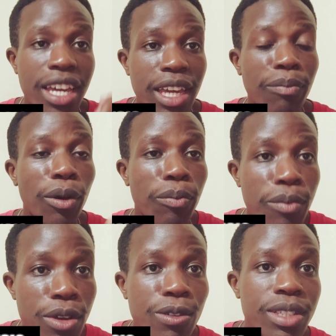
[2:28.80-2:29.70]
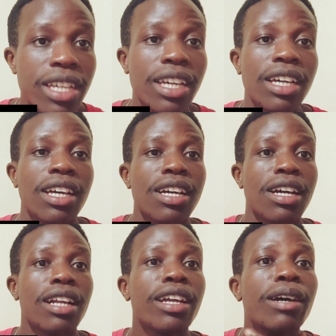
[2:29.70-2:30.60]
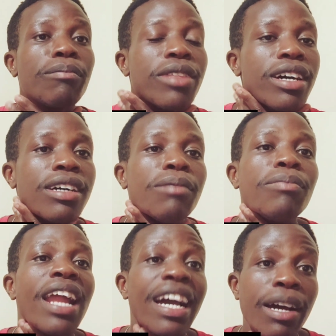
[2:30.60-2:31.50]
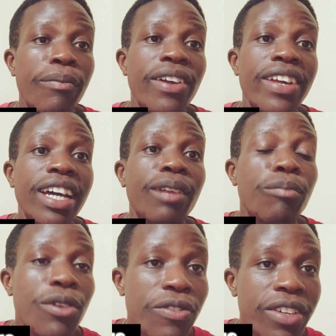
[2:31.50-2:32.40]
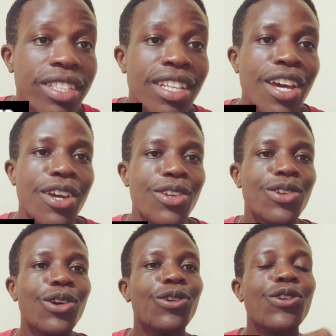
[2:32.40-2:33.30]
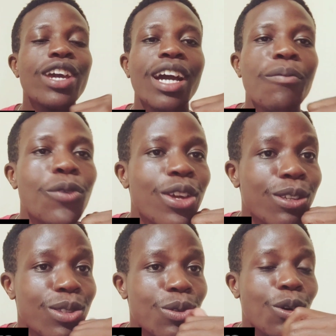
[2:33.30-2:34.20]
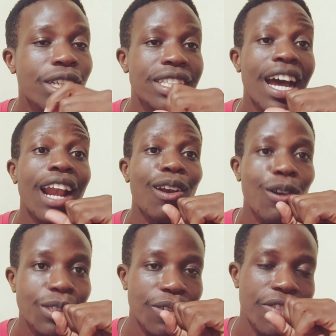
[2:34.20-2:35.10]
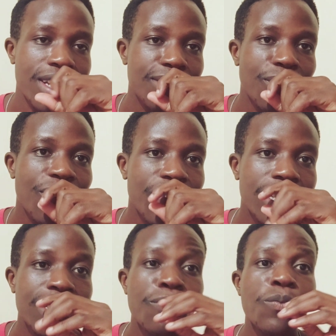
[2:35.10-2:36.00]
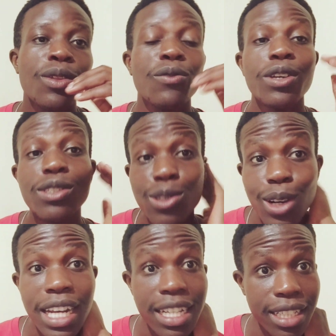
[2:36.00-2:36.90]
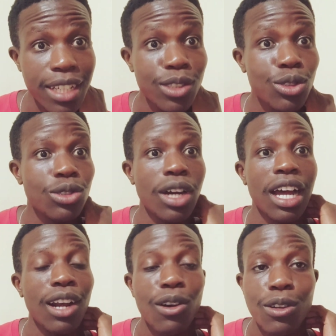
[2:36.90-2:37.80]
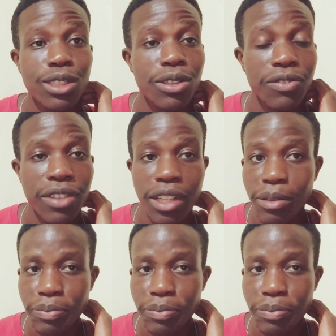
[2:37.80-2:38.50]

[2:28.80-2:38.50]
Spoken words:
hip-hop music and the Black American movies. Growing up, we used to watch a lot of these movies. We used to listen to a lot of